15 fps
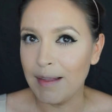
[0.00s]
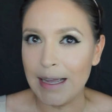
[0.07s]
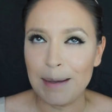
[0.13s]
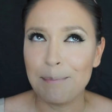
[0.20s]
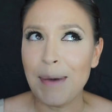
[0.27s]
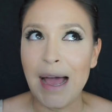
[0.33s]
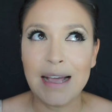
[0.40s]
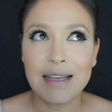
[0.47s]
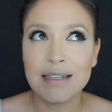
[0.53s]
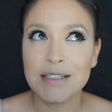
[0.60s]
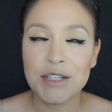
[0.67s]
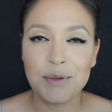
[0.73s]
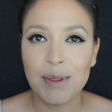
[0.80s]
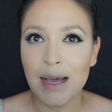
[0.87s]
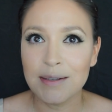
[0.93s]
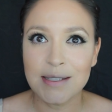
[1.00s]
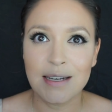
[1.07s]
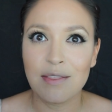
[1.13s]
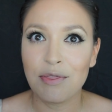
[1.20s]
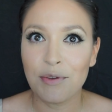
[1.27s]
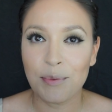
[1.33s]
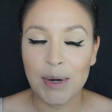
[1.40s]
like back in
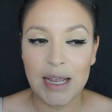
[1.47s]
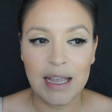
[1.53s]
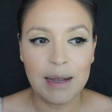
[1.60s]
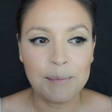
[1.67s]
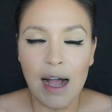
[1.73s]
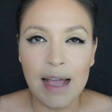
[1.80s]
2003.